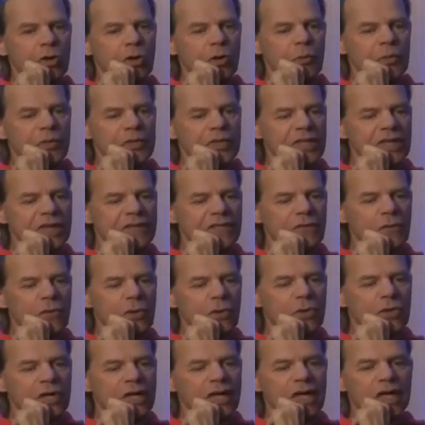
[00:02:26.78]
hoping that if
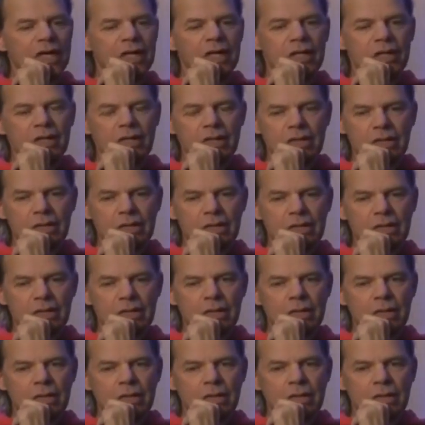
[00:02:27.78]
Jorge
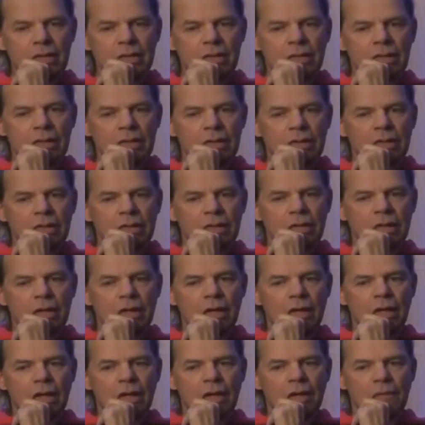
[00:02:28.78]

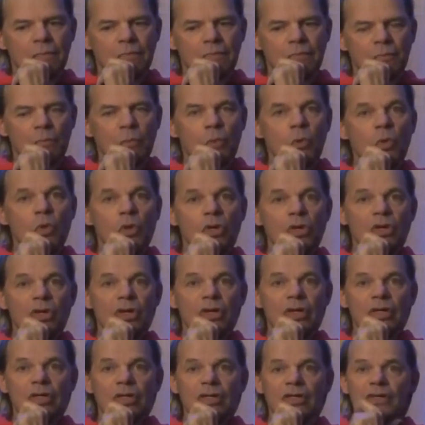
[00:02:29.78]

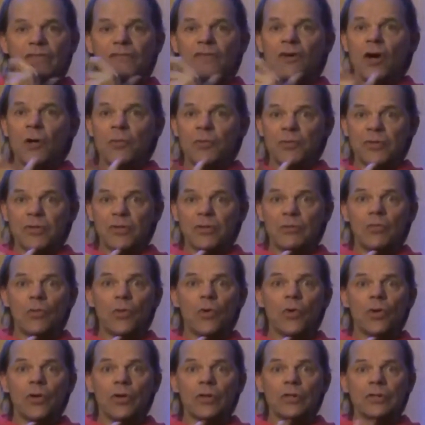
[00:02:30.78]
work developed a little
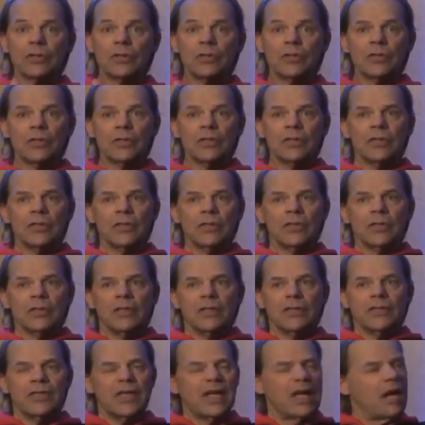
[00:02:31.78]
more,
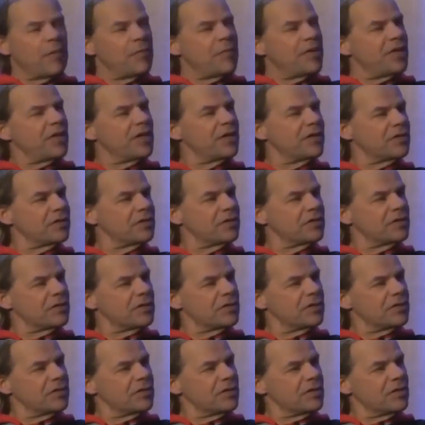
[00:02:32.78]
that, I mean,
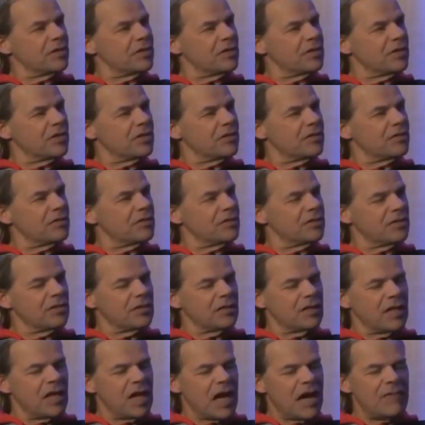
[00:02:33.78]

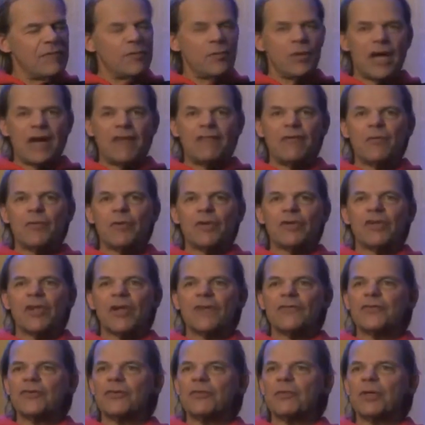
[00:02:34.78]
everybody
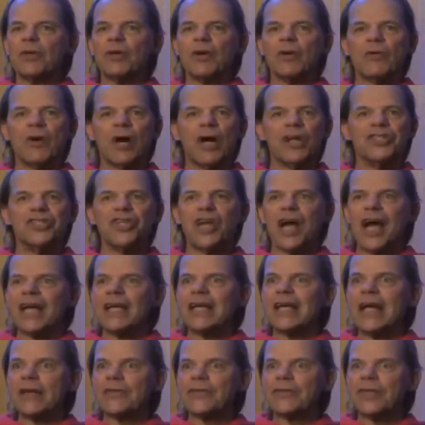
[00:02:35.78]
loves there to be a
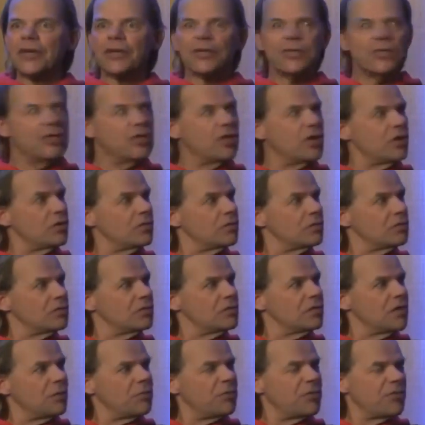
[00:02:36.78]
giant out there, you know.
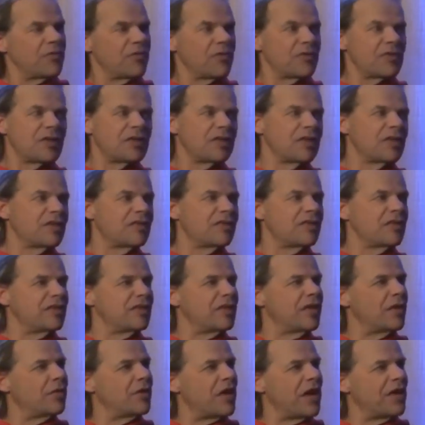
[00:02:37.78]

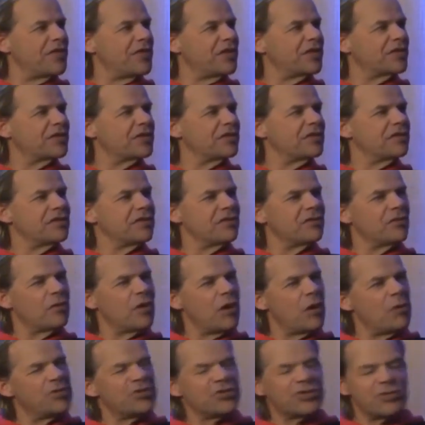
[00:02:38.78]
I think they're
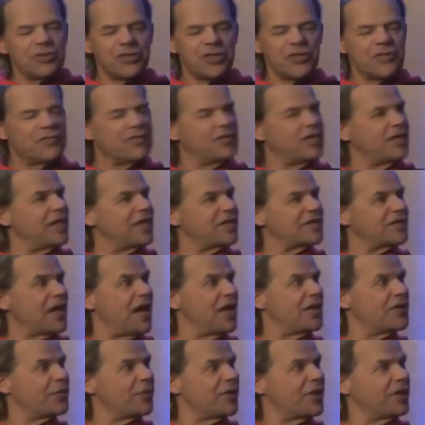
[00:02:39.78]
always searching for the next
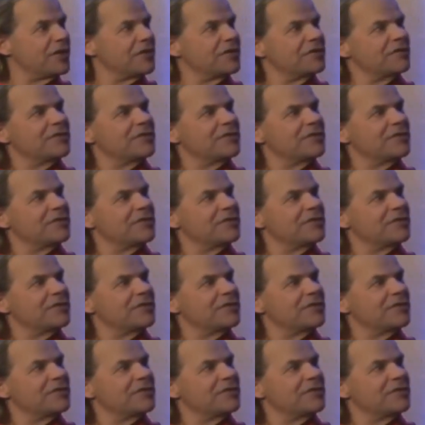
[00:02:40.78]
Andre.